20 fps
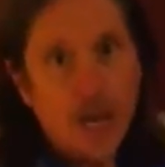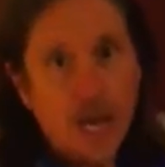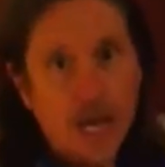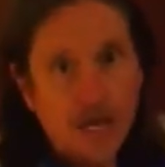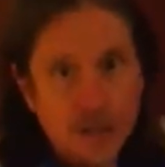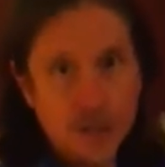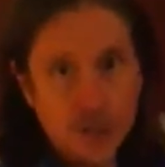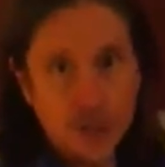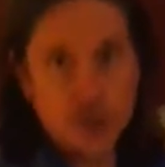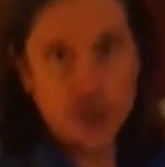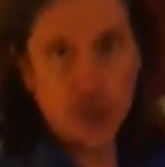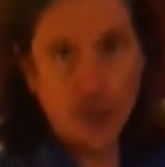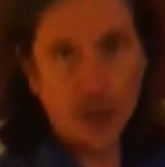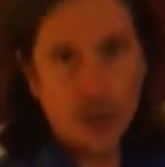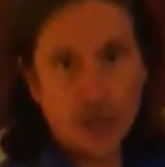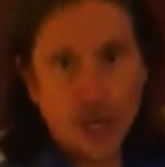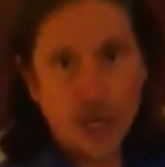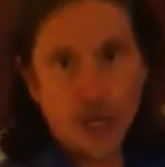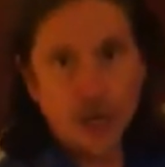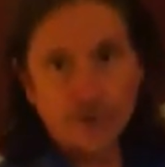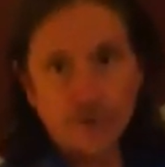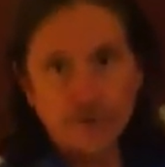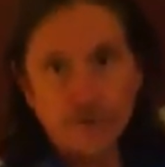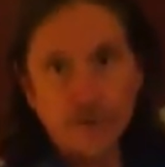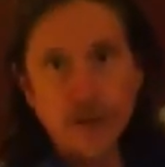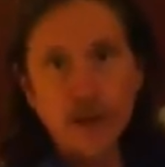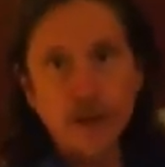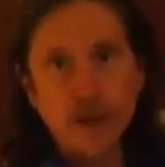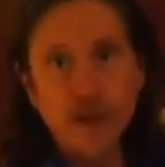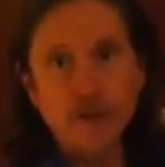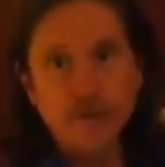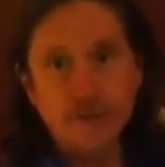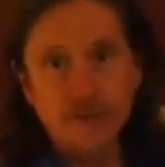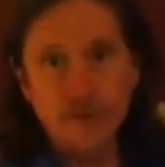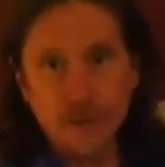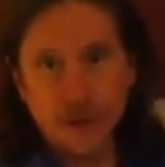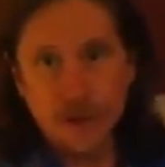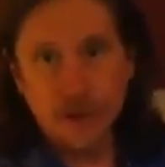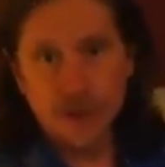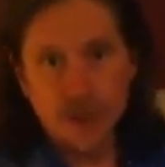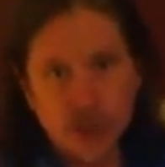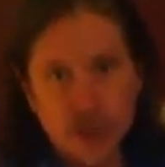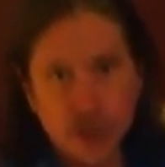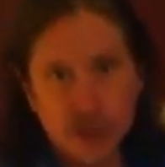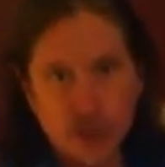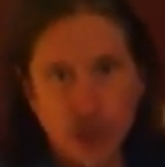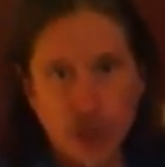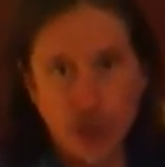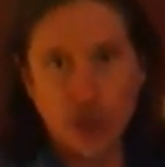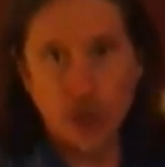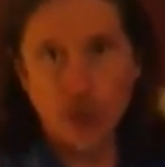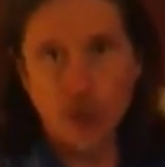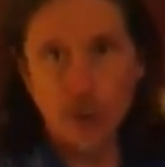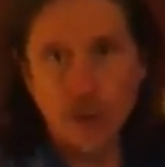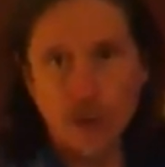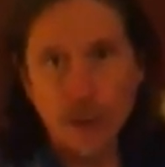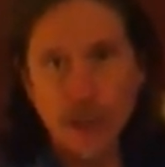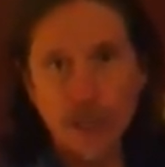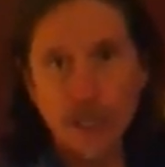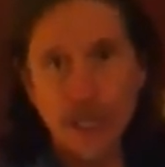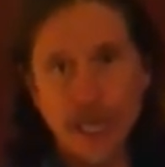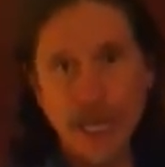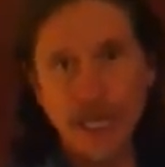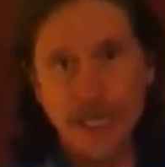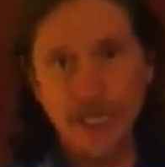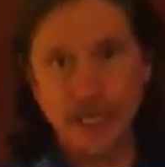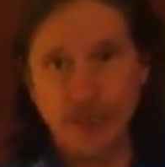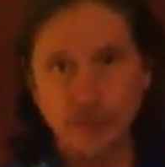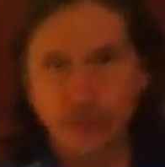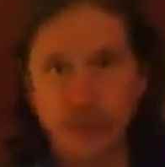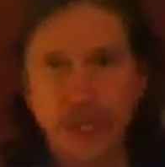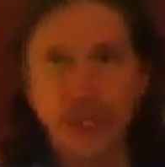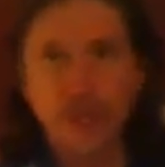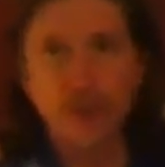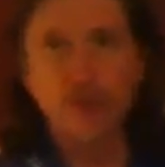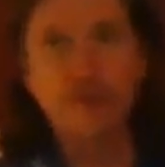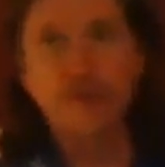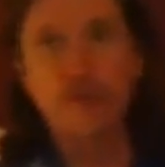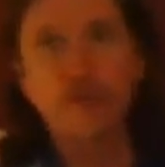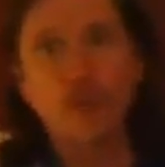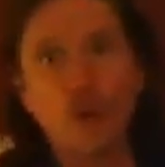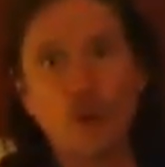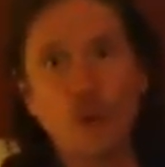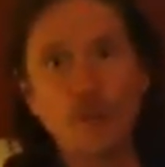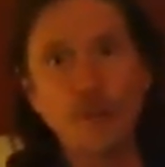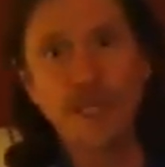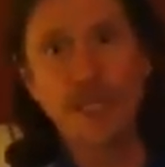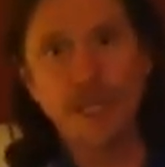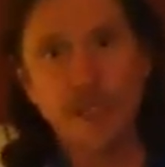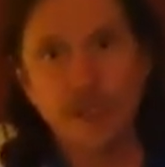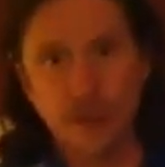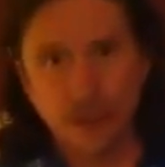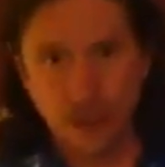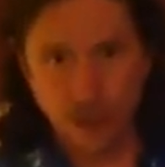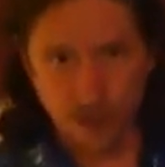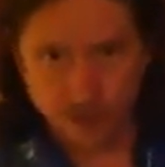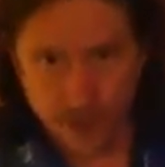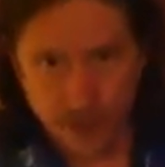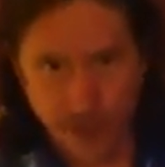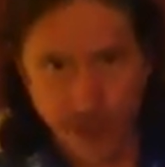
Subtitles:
I'm going to start off very slow and I'm going to play the full beat all